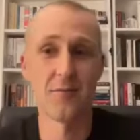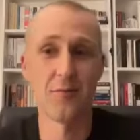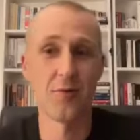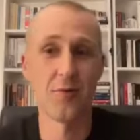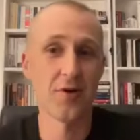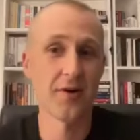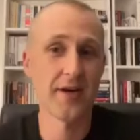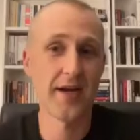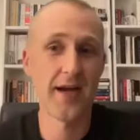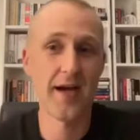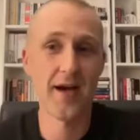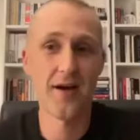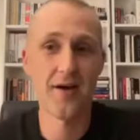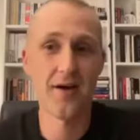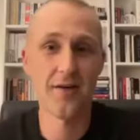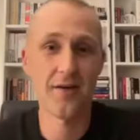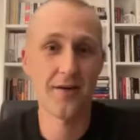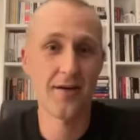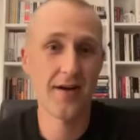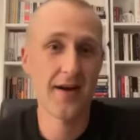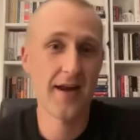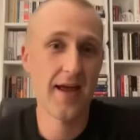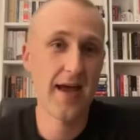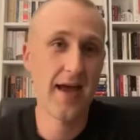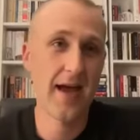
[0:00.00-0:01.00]
work out
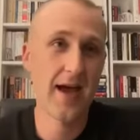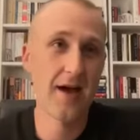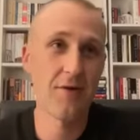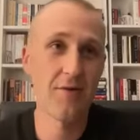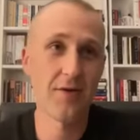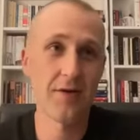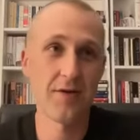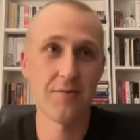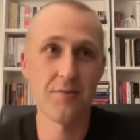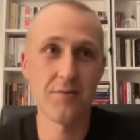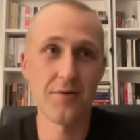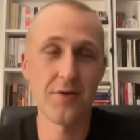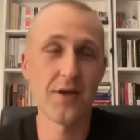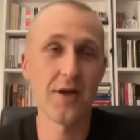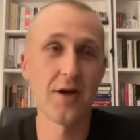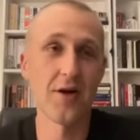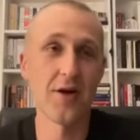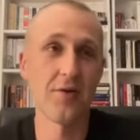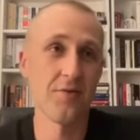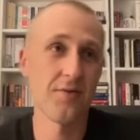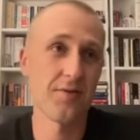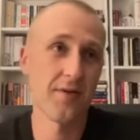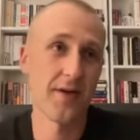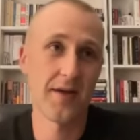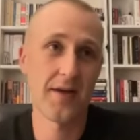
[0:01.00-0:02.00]
how it,
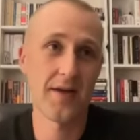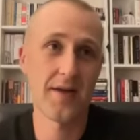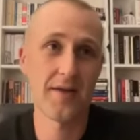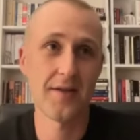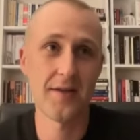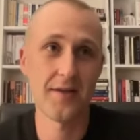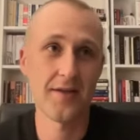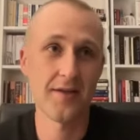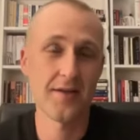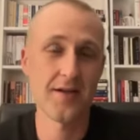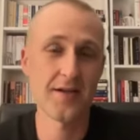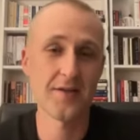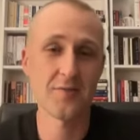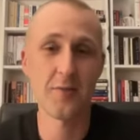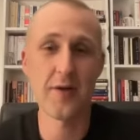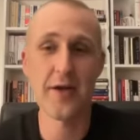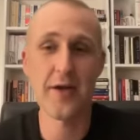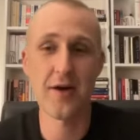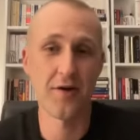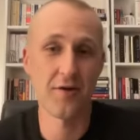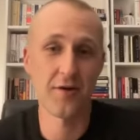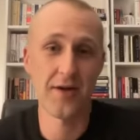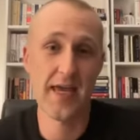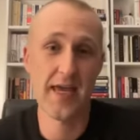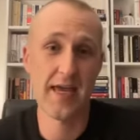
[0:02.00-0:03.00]
because we
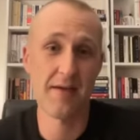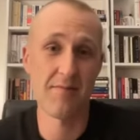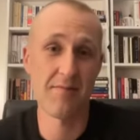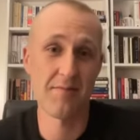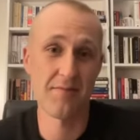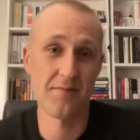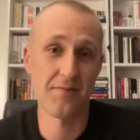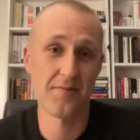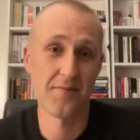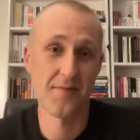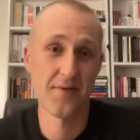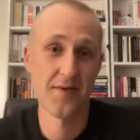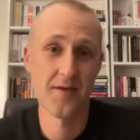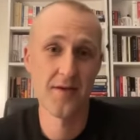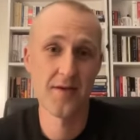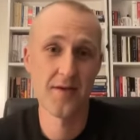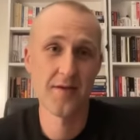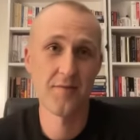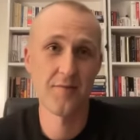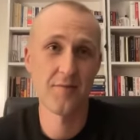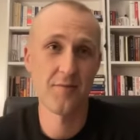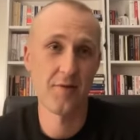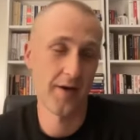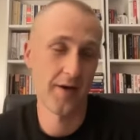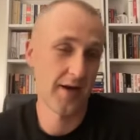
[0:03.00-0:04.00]
all came,
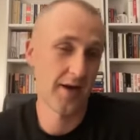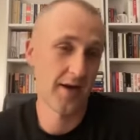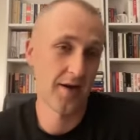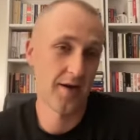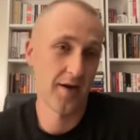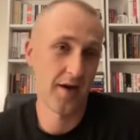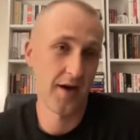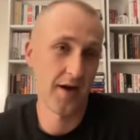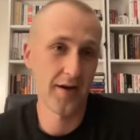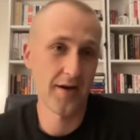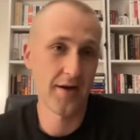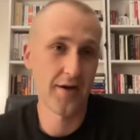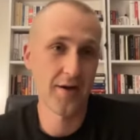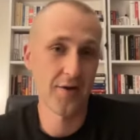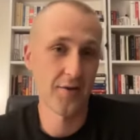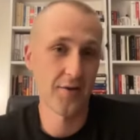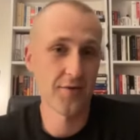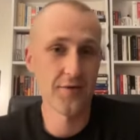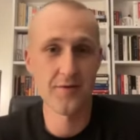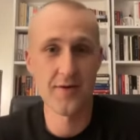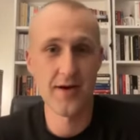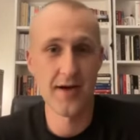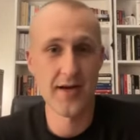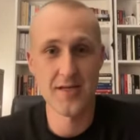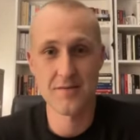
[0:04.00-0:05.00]
I didn't know
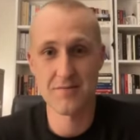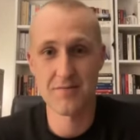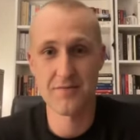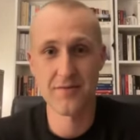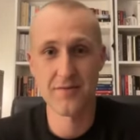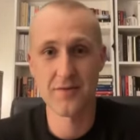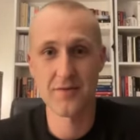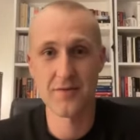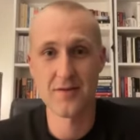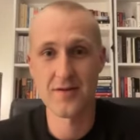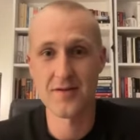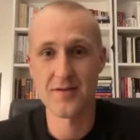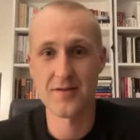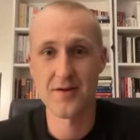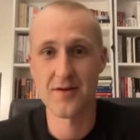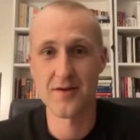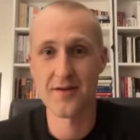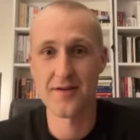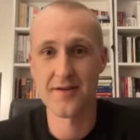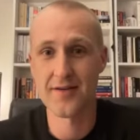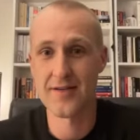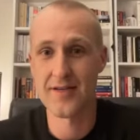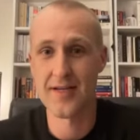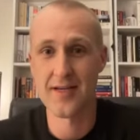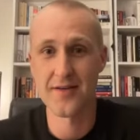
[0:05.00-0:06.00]
you guys before we
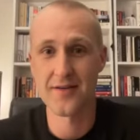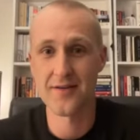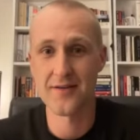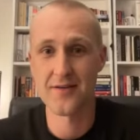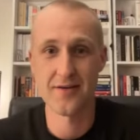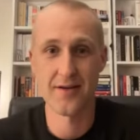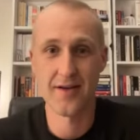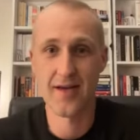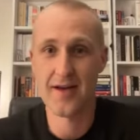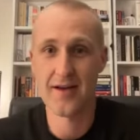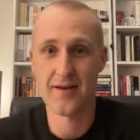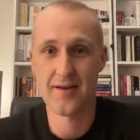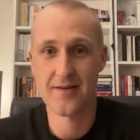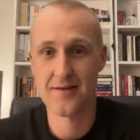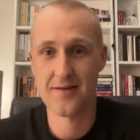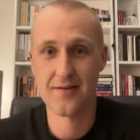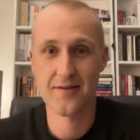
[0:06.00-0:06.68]
started together, and like,